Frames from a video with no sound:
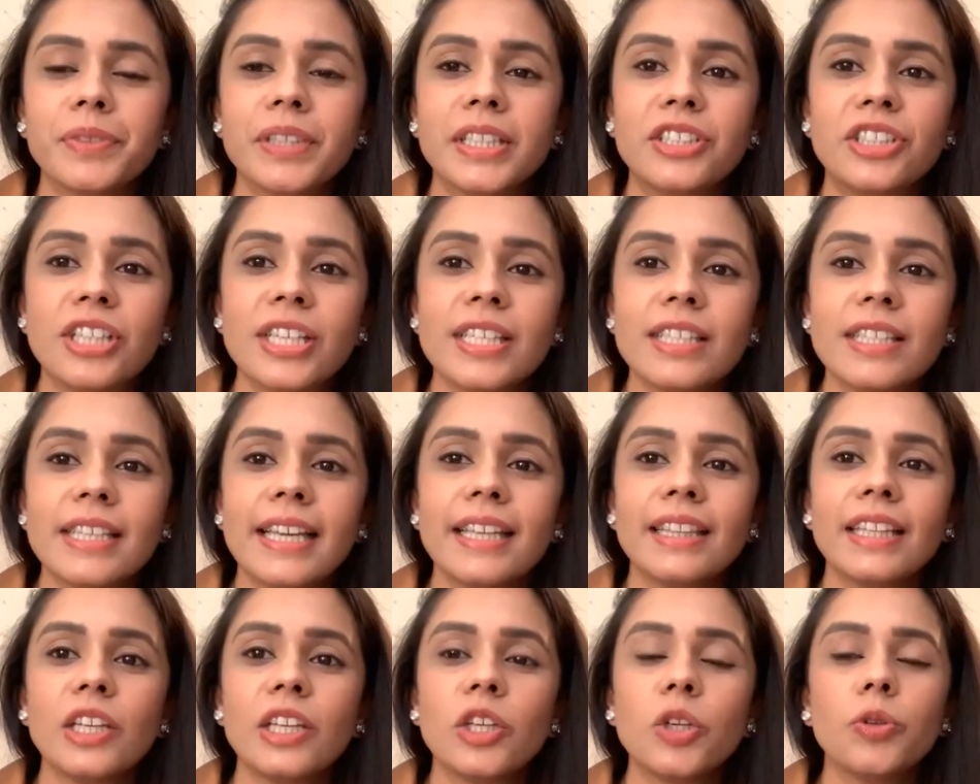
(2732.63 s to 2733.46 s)
She's
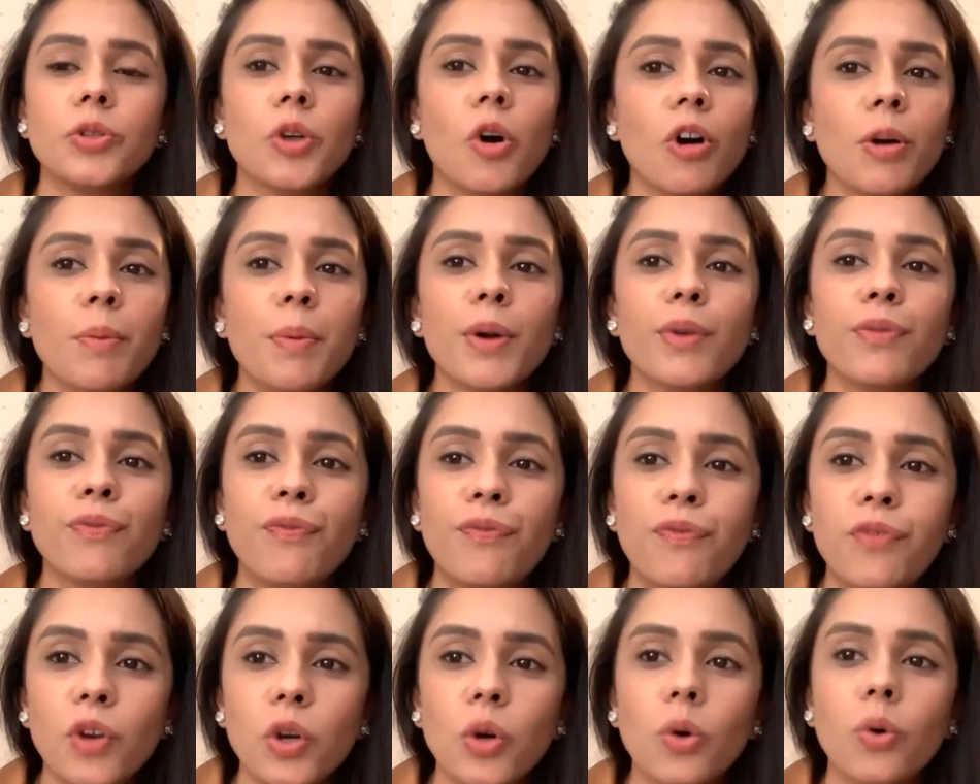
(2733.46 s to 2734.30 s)
saying that you talk about
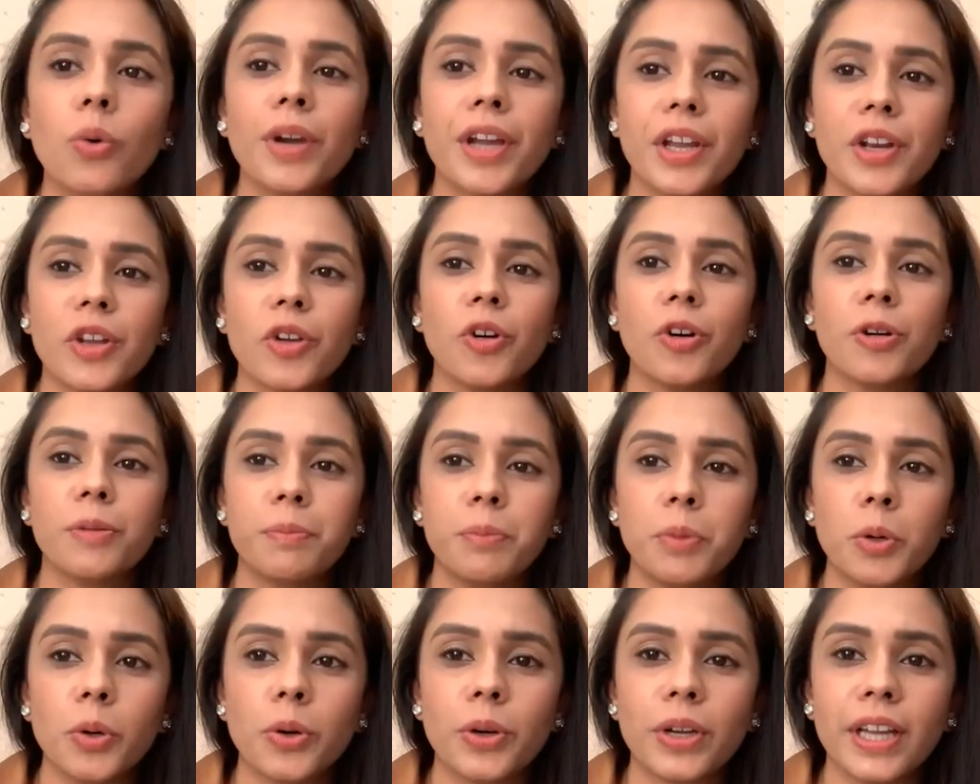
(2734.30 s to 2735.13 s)
flow in your
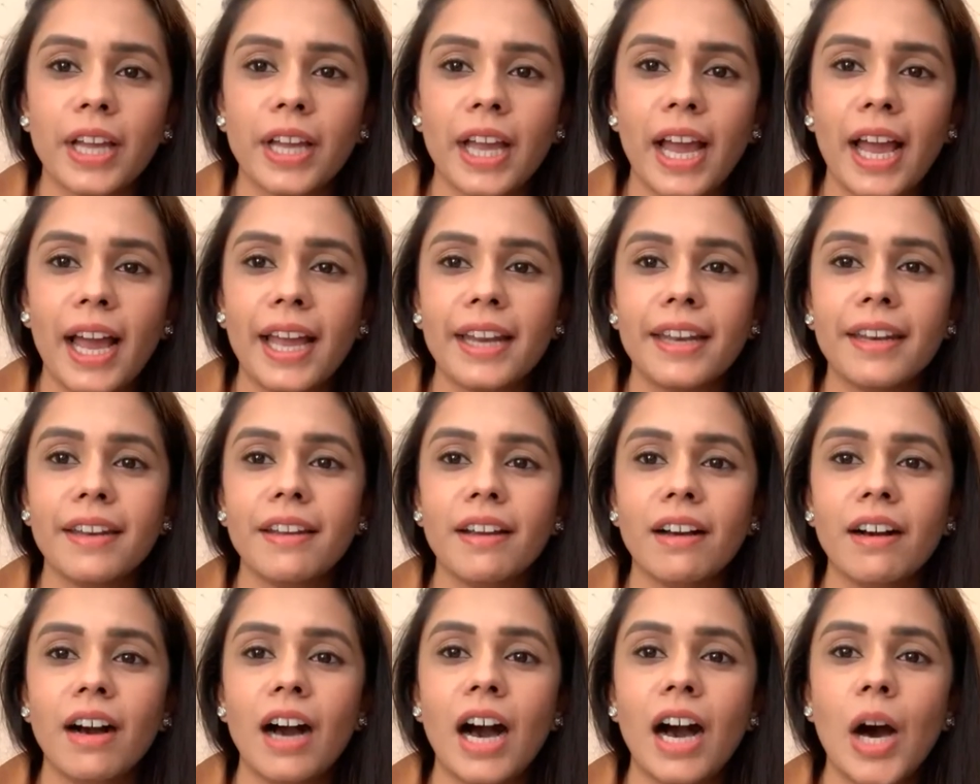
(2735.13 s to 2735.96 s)
book and
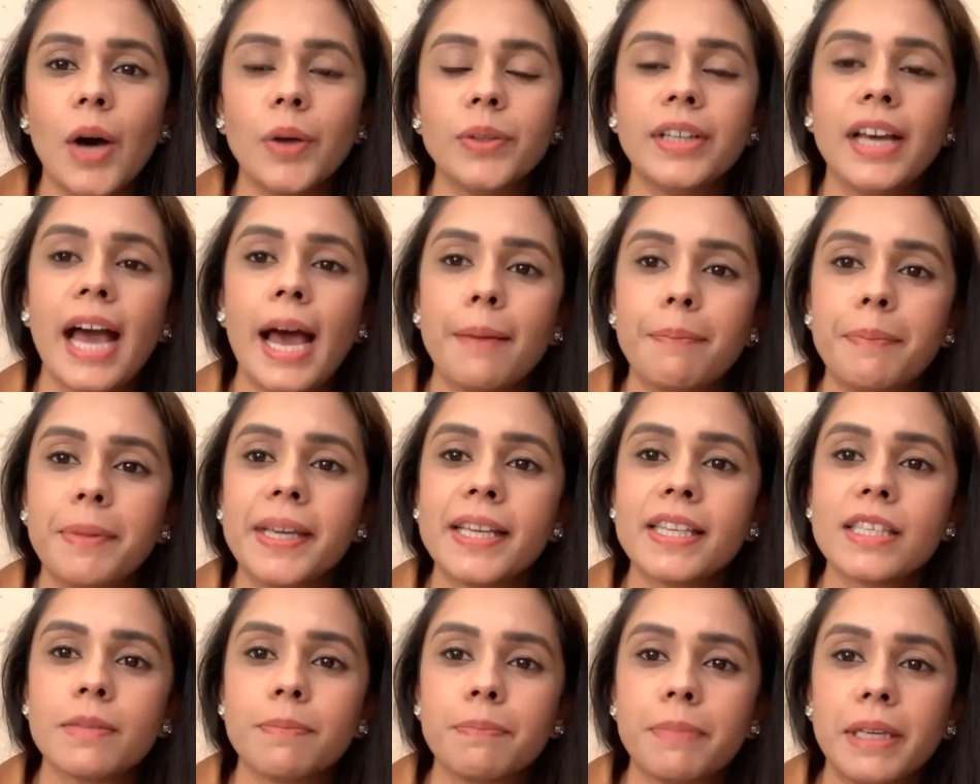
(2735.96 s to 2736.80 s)
how the
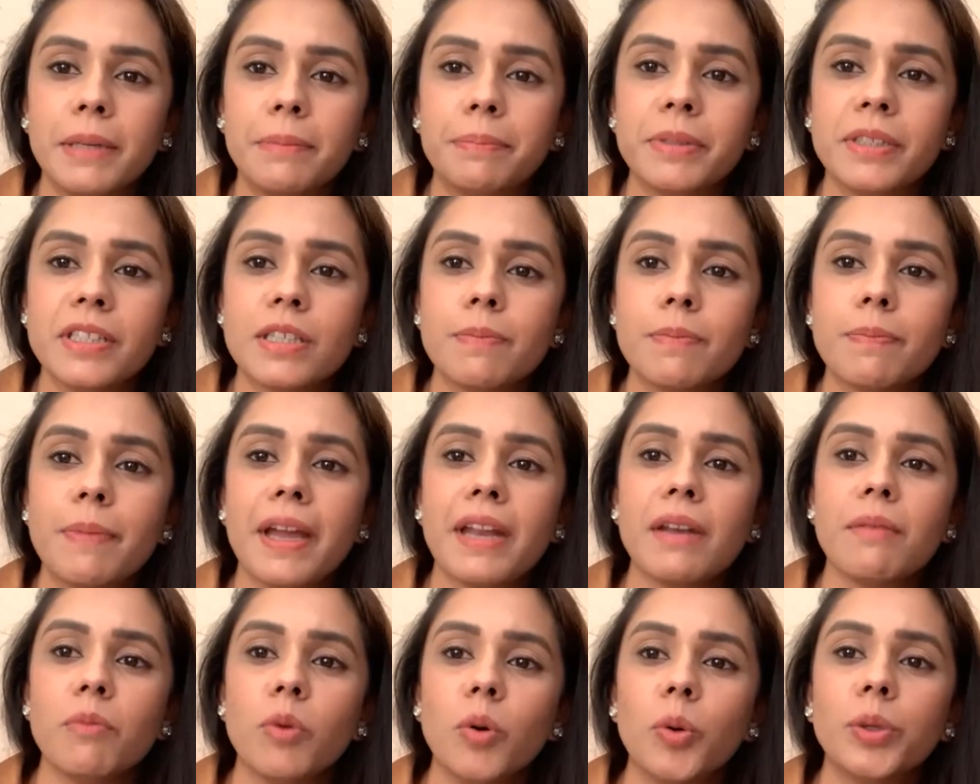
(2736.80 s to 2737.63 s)
happiest people
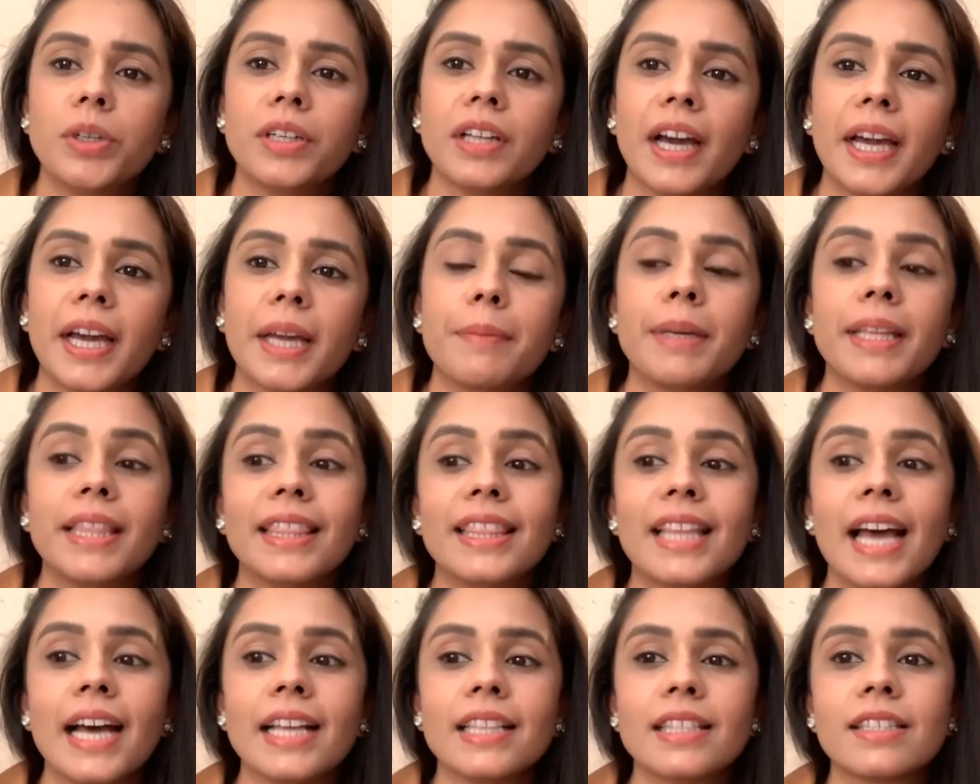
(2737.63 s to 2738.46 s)
spend more time in
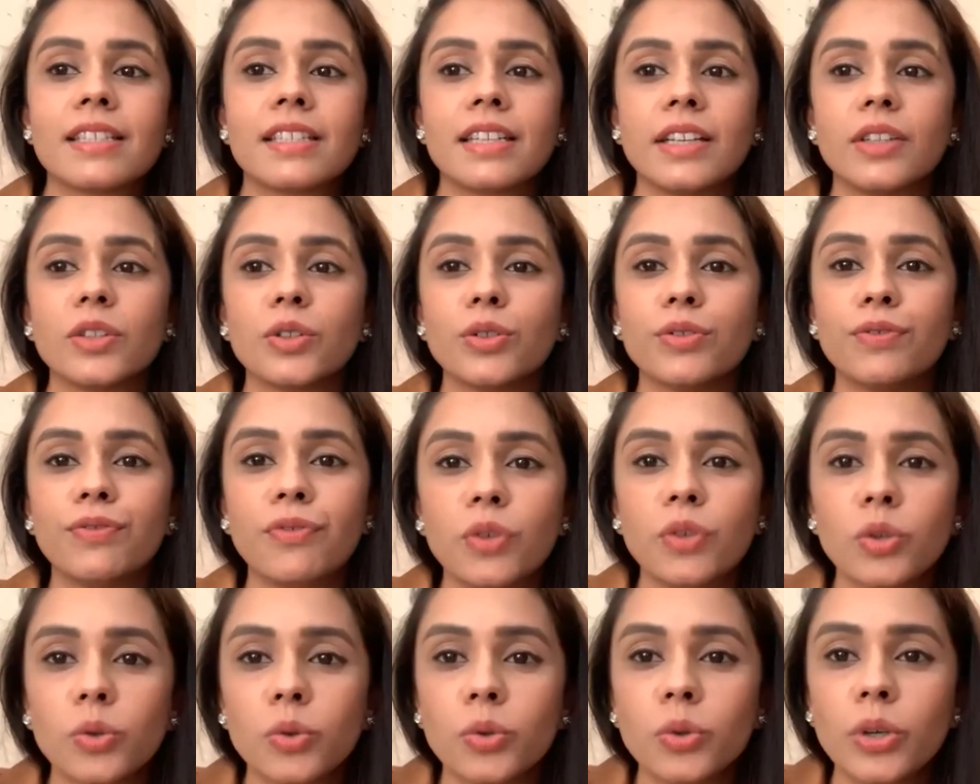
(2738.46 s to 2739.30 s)
that state of
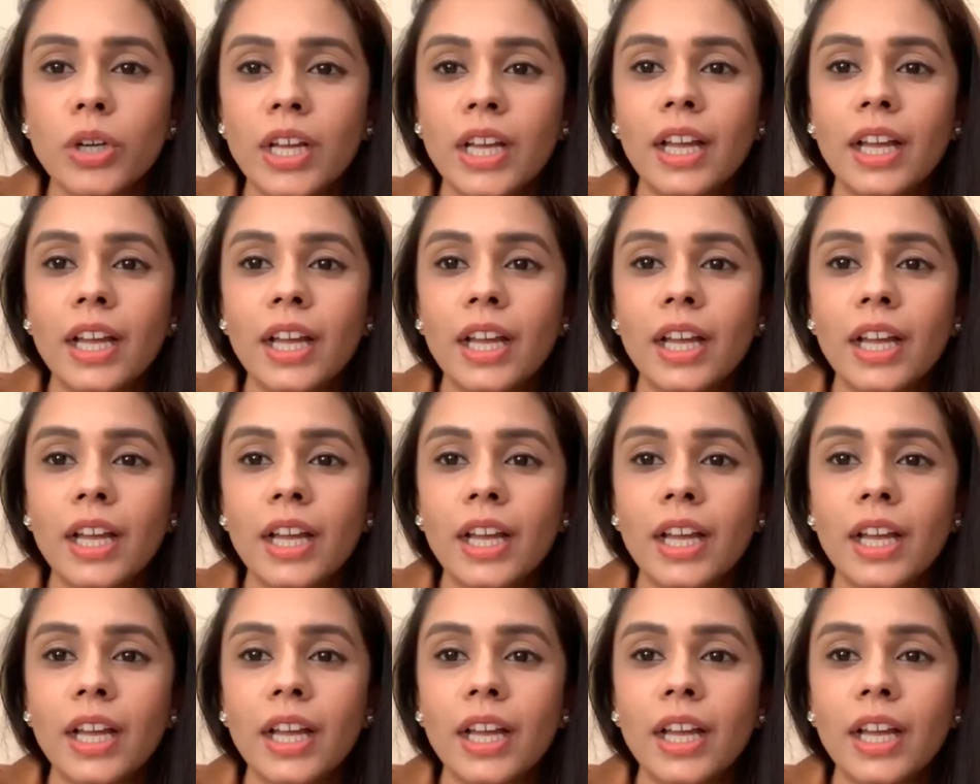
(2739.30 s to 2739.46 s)
flow.